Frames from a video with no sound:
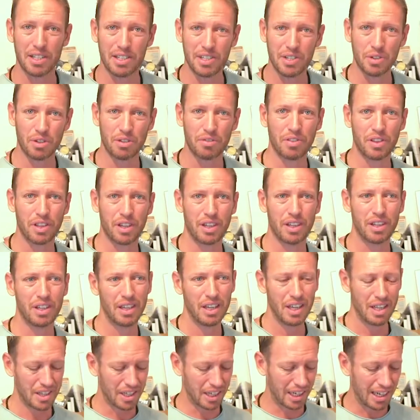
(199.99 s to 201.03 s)
is sort of the
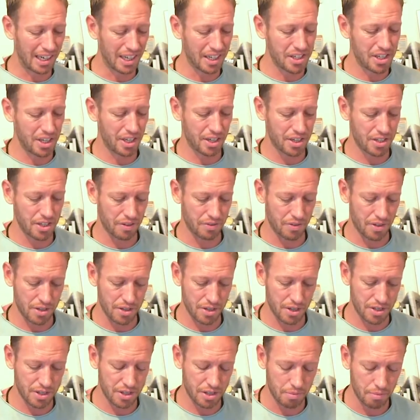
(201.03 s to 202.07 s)
glitchiness of the
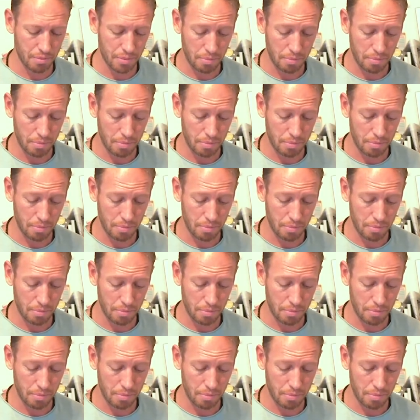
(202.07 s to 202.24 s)
system,